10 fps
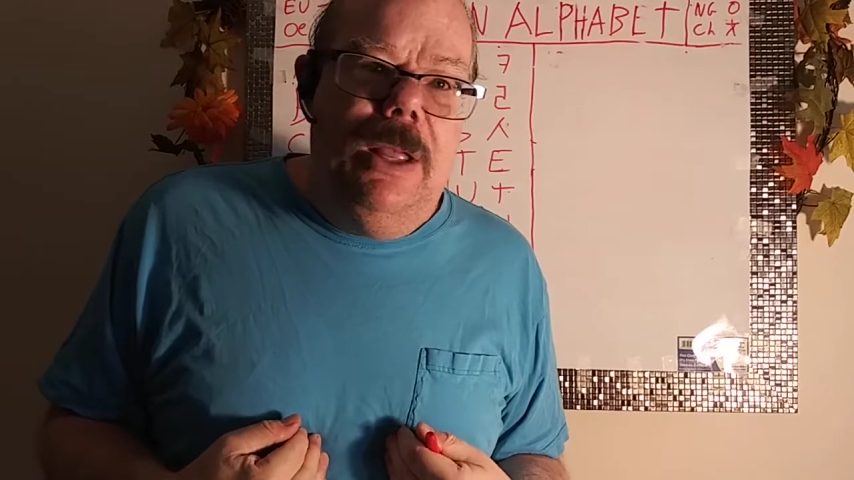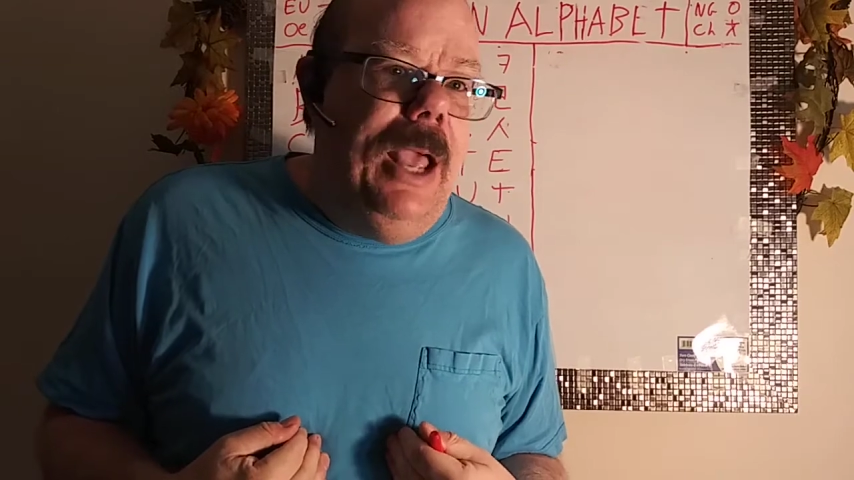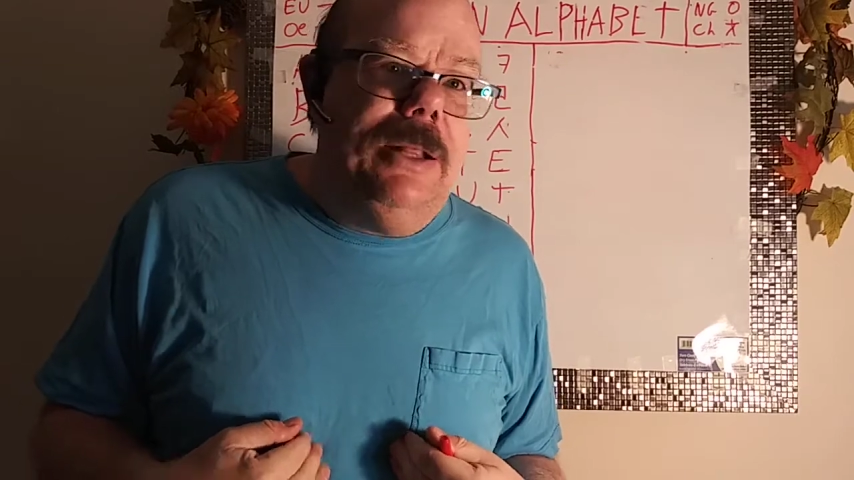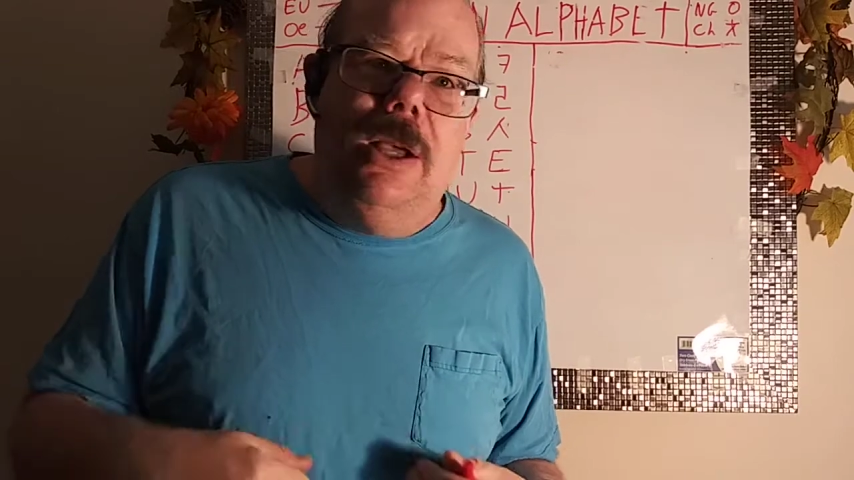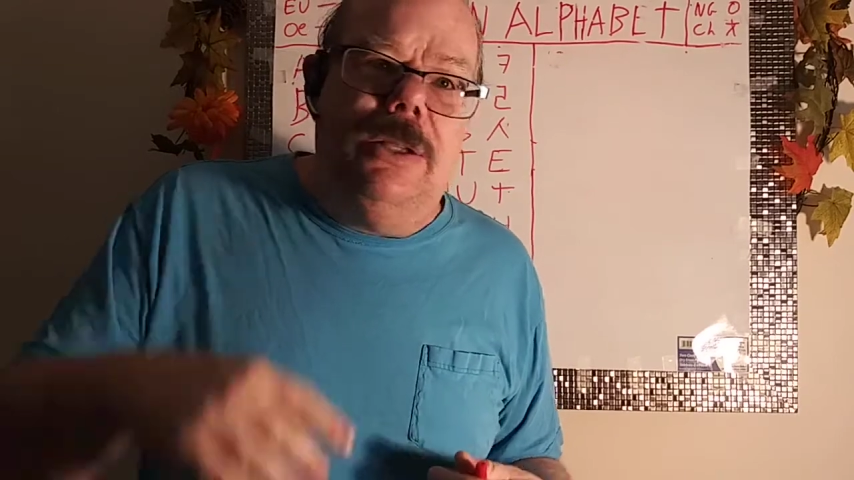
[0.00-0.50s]

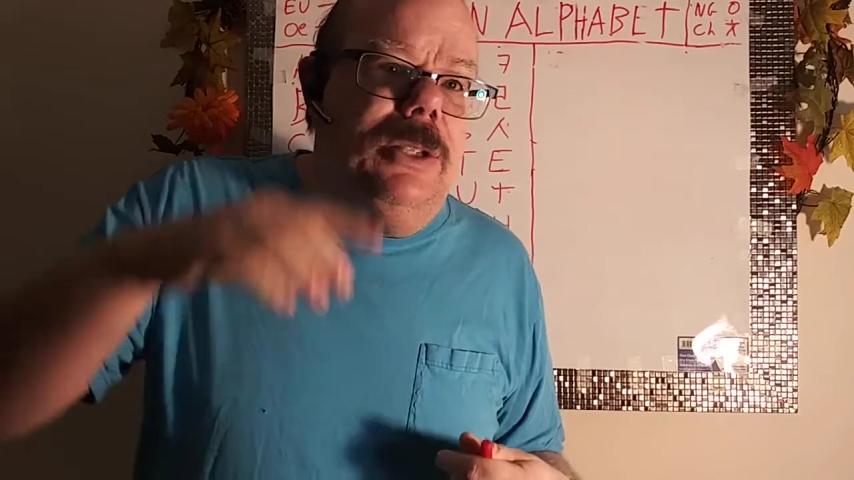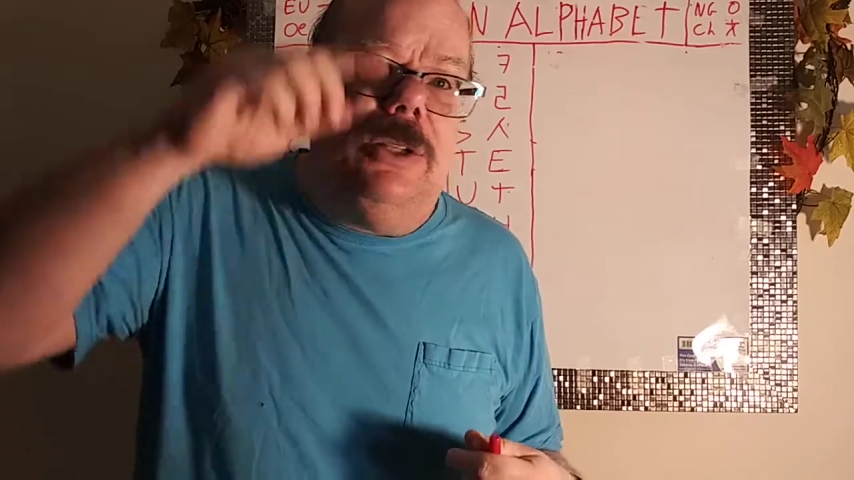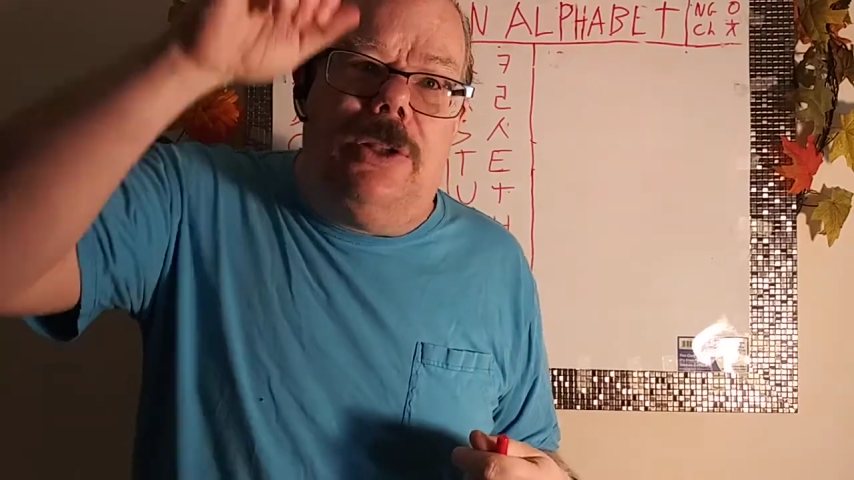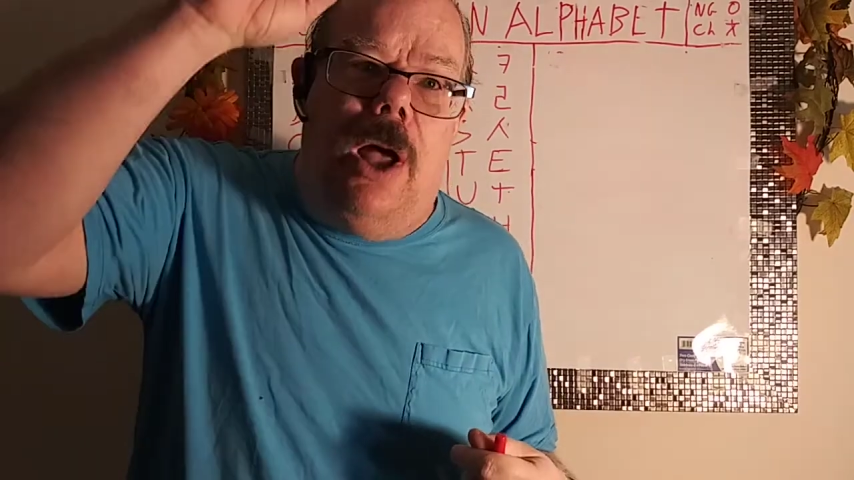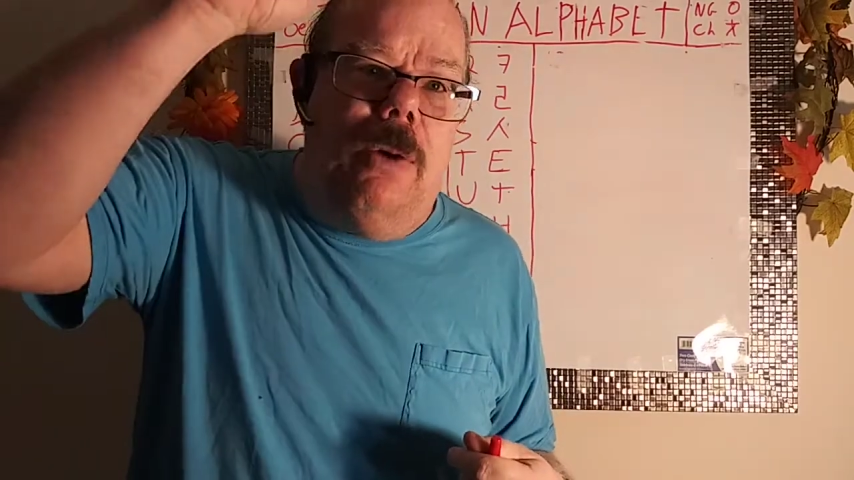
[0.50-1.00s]
It doesn't
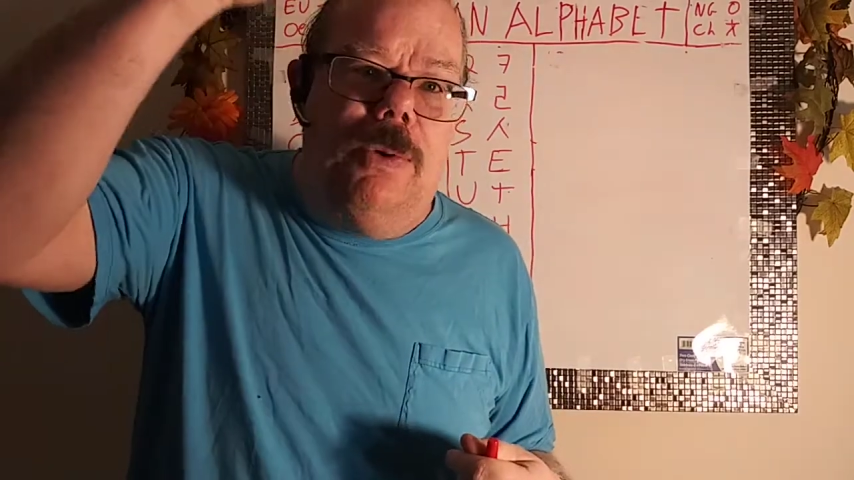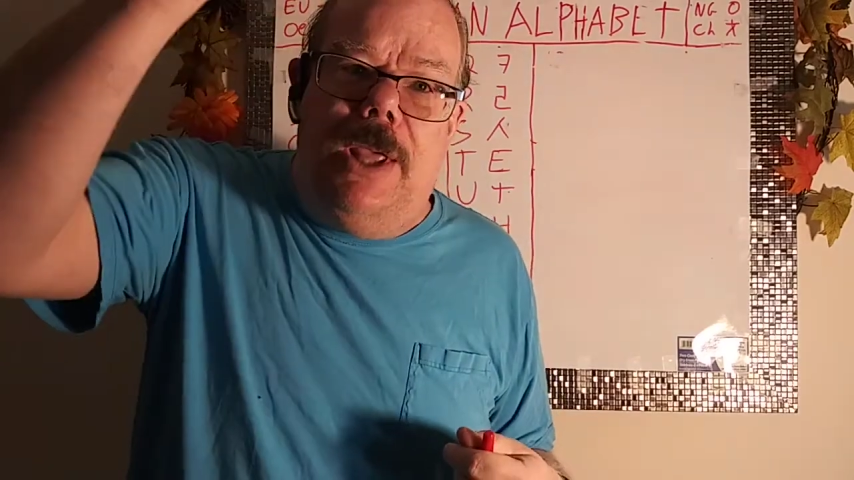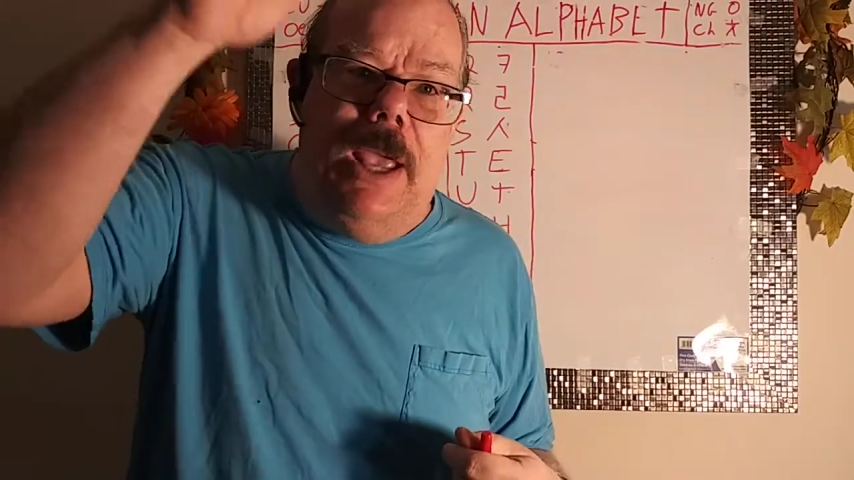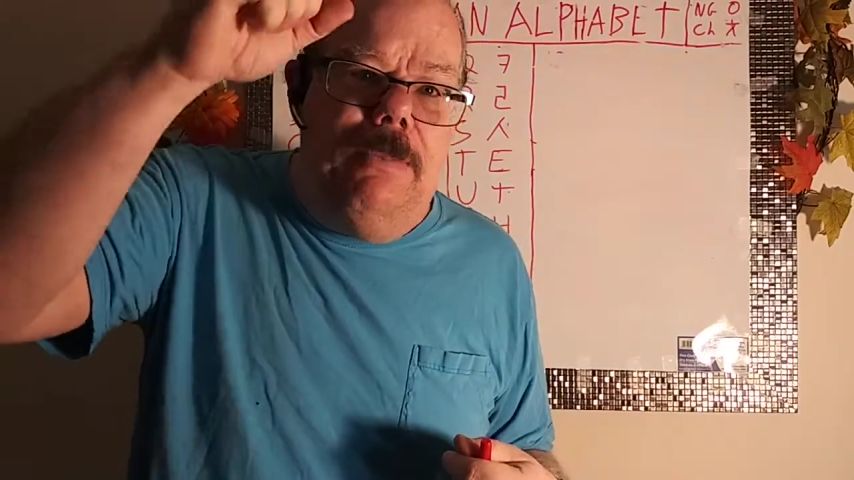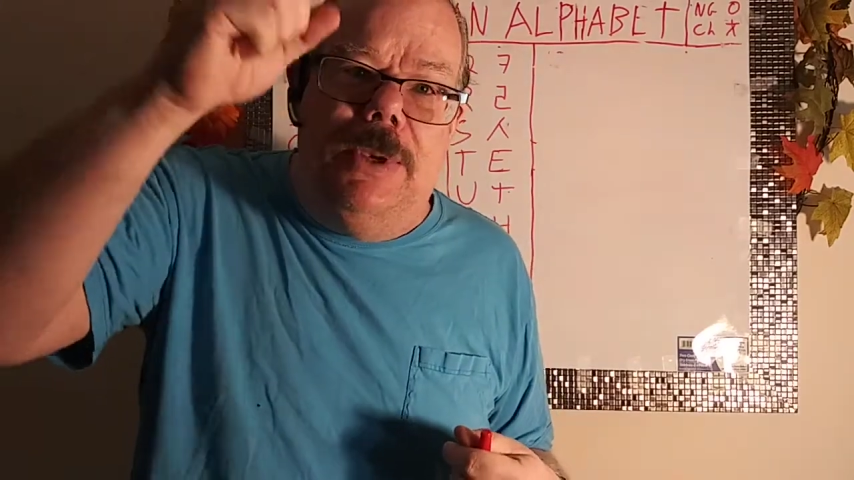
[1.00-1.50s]
start with
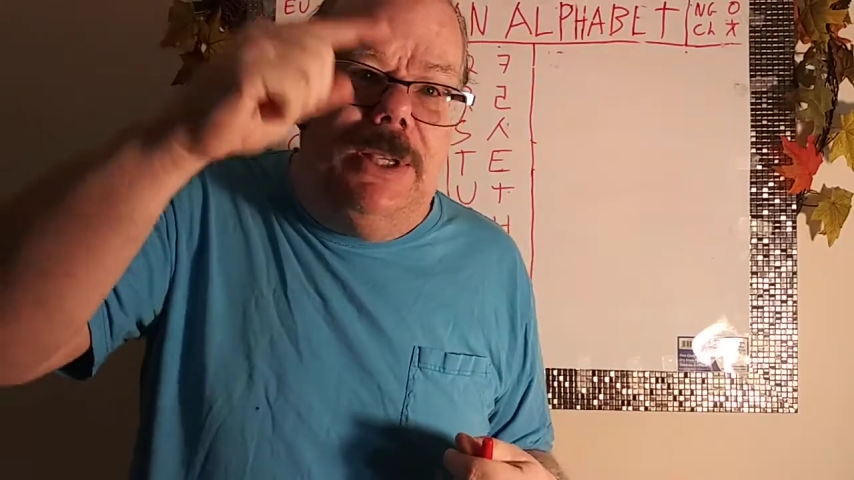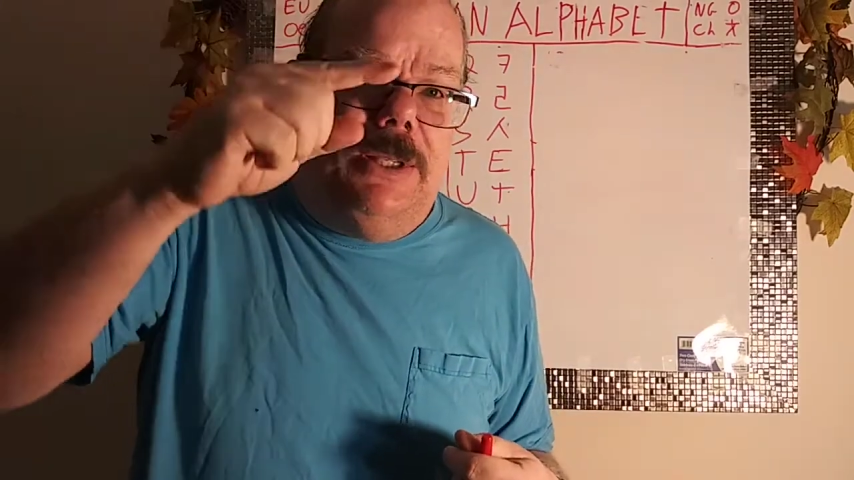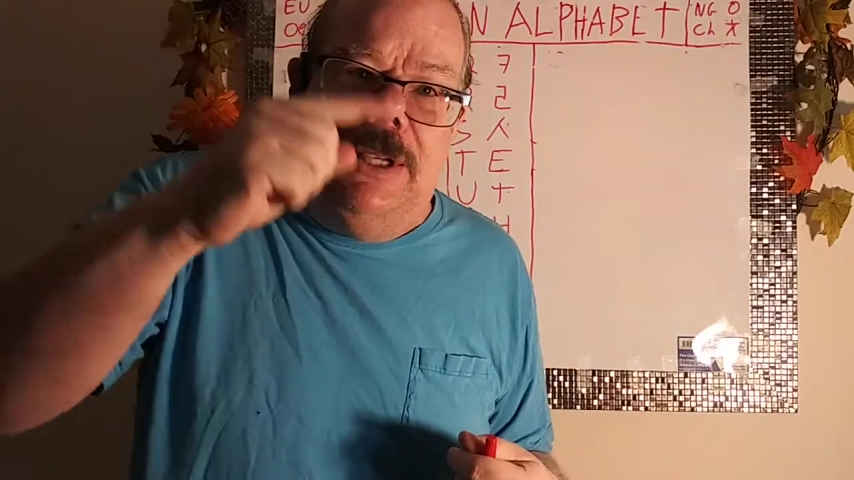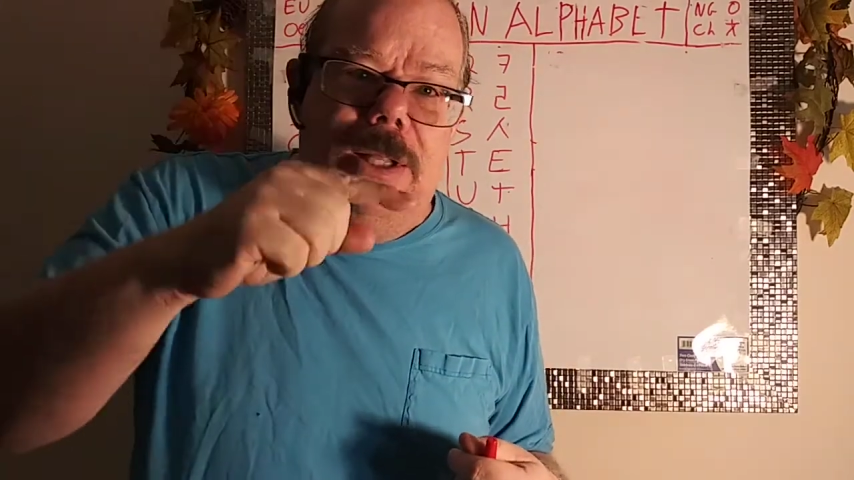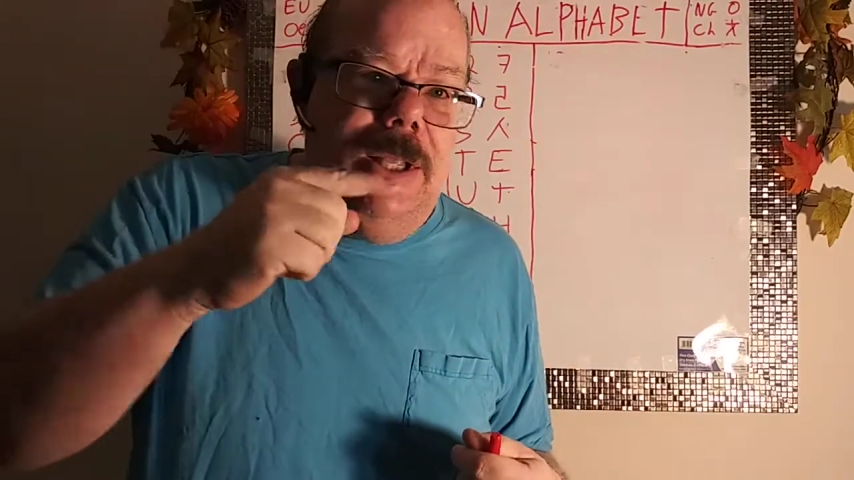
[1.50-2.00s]
A B
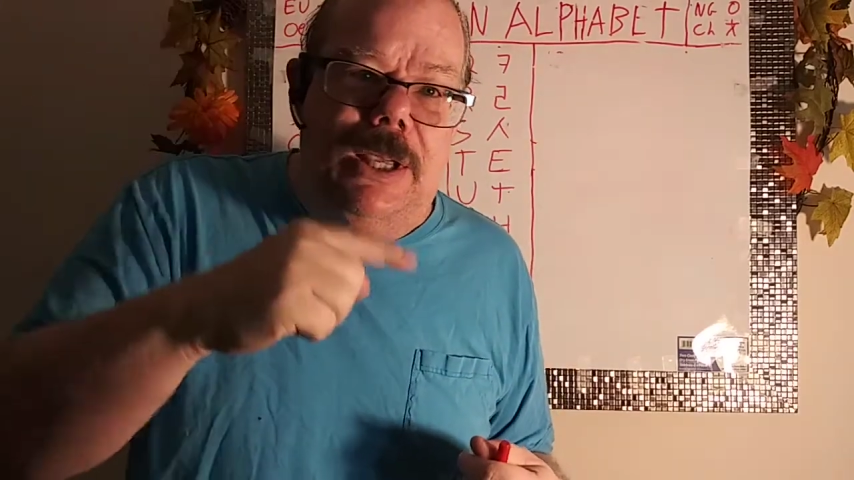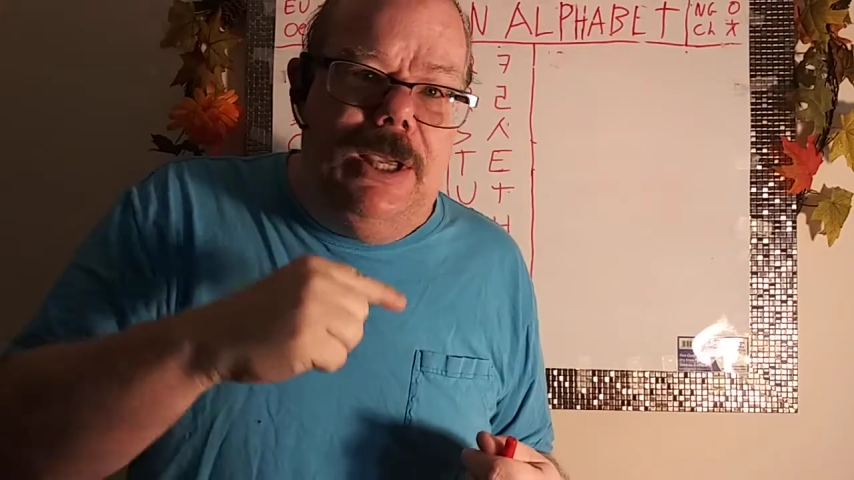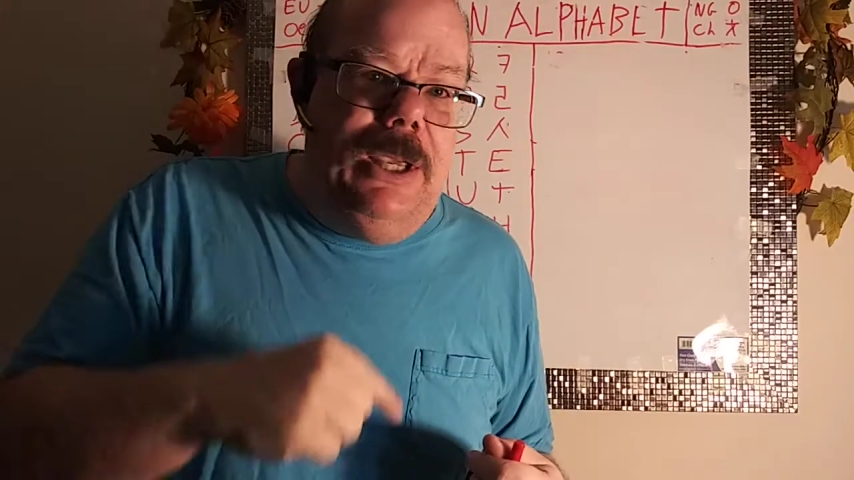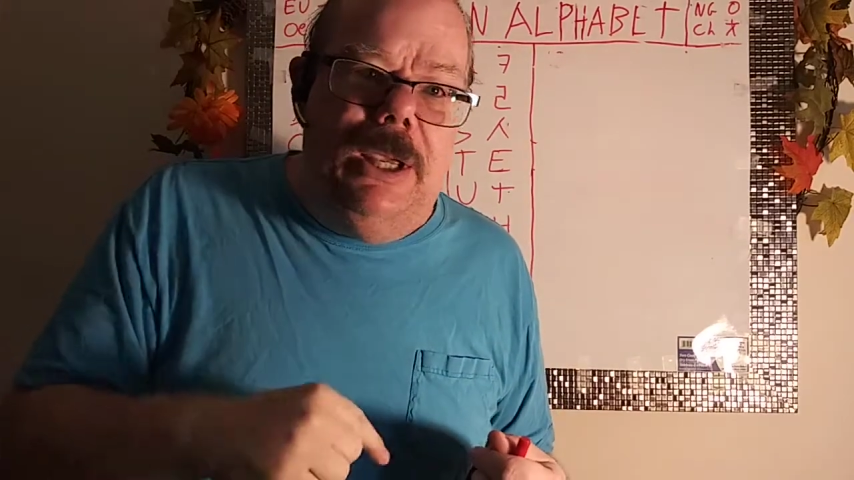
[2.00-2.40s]
C D